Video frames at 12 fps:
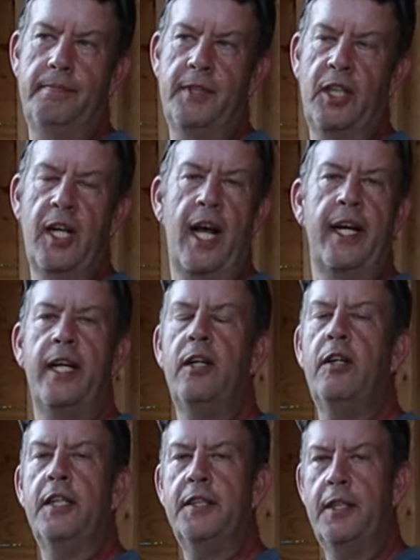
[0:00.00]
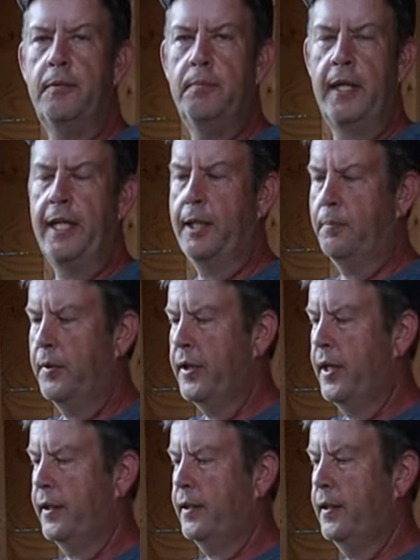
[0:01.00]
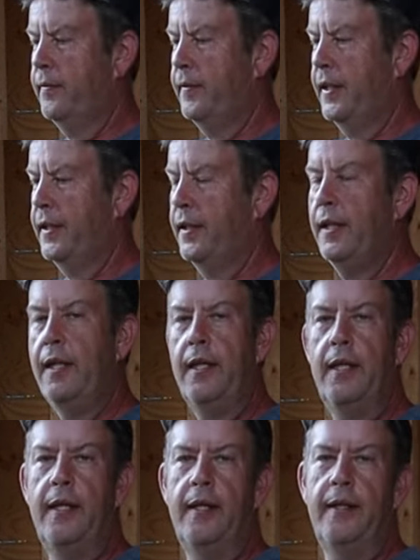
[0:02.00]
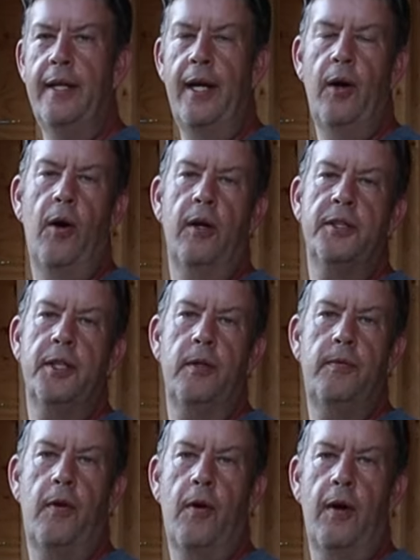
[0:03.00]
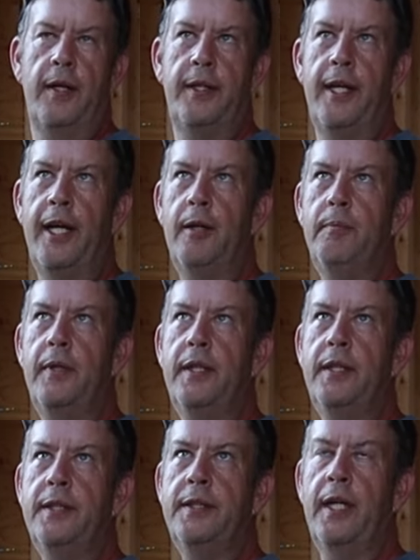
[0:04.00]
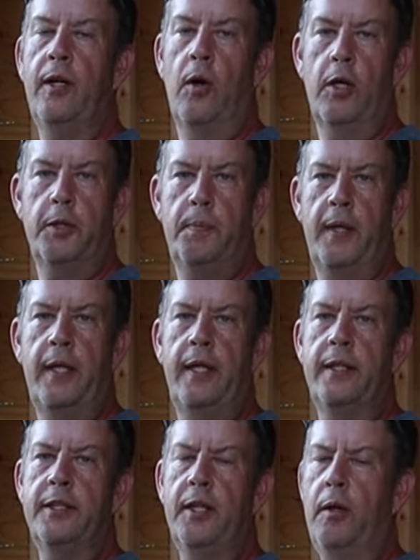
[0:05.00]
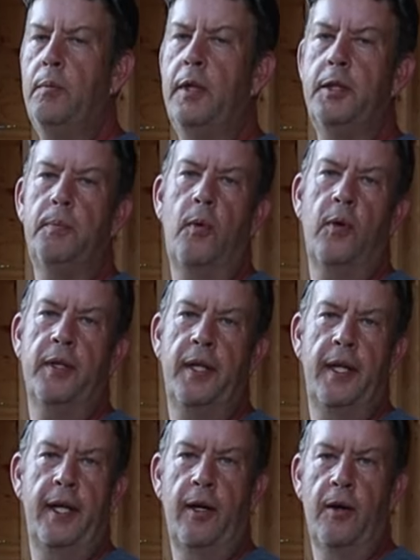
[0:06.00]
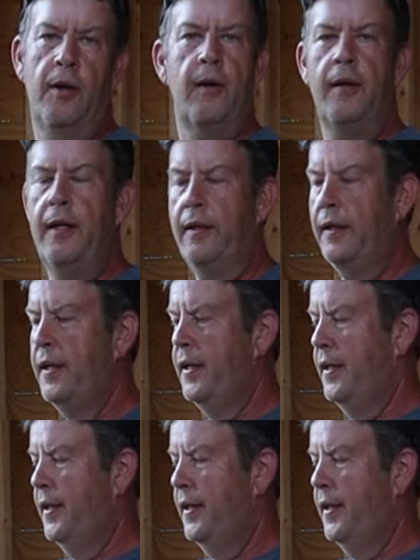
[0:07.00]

they're not interested in being productive. And they are so far in debt because they are spending so much more than they earn. And